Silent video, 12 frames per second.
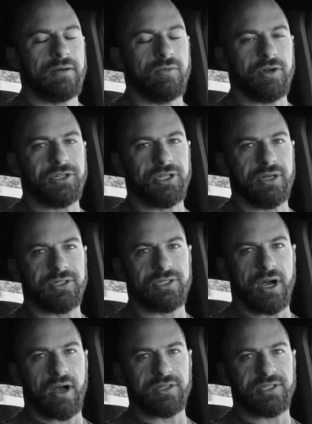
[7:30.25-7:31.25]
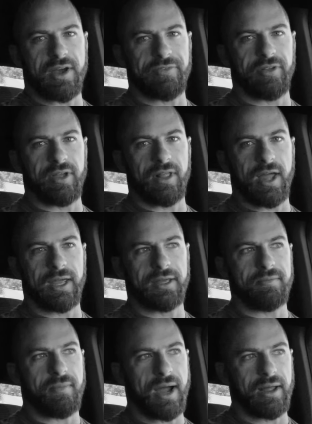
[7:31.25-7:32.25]
what she saw is definitely like
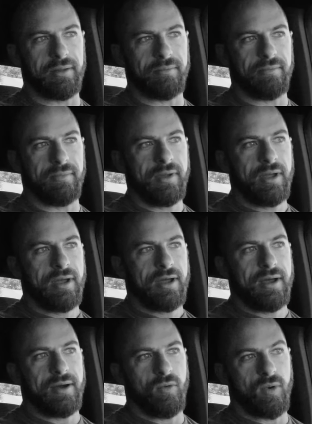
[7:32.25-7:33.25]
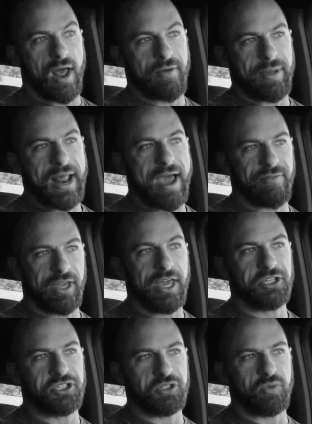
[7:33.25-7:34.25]
what I've been having
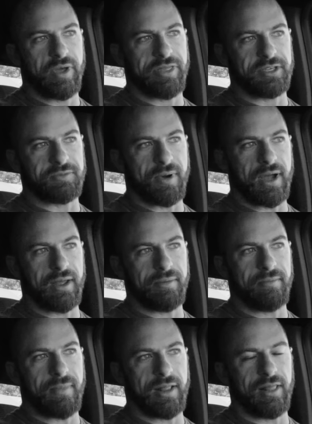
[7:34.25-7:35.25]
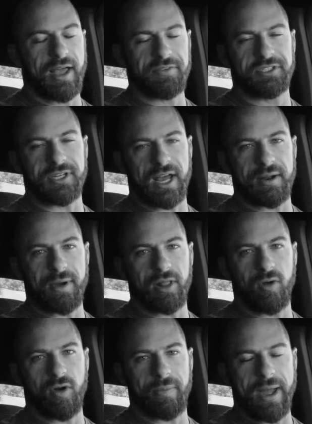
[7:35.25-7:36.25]
issues with is my left side of my
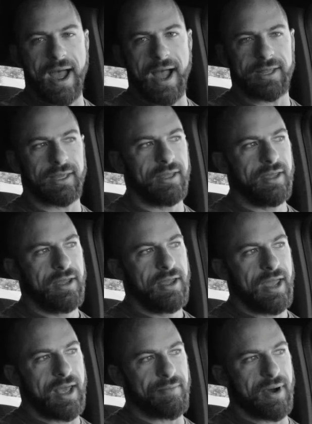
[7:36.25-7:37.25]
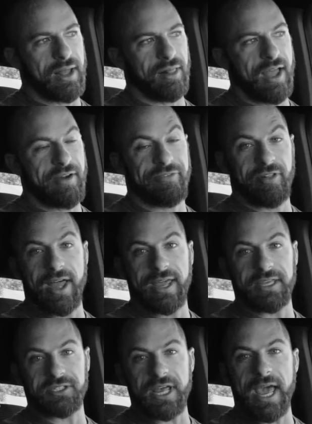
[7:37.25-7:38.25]
lower back, and my left
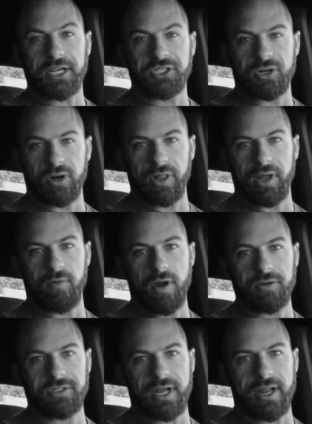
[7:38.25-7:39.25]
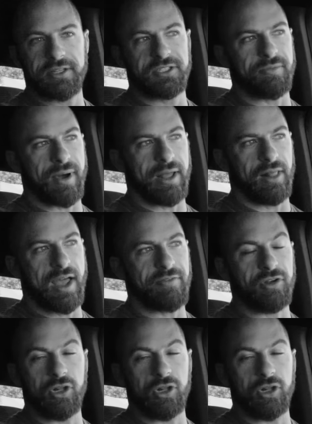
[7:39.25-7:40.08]
leg is externally rotated, so my left